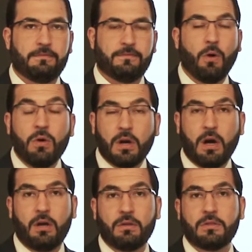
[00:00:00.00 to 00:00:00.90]
phone
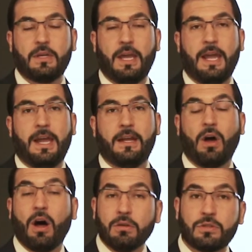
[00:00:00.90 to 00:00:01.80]
calls, and
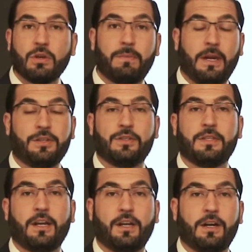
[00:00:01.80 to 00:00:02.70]
also patients
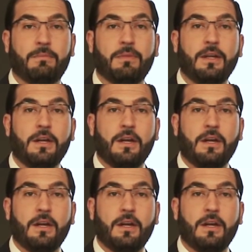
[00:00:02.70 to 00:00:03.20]
that come